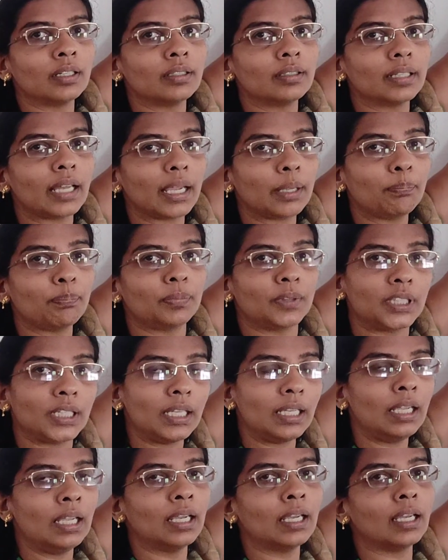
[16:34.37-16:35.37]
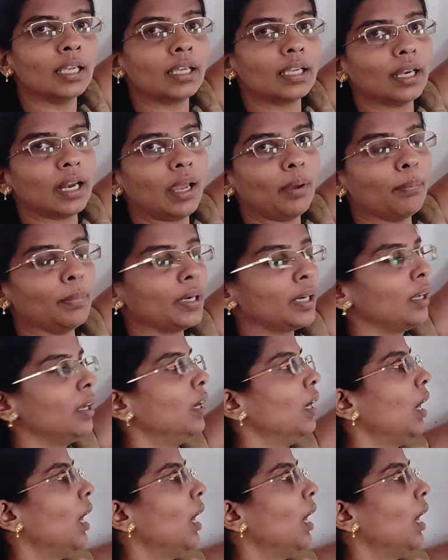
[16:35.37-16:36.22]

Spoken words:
Type 3 grammar.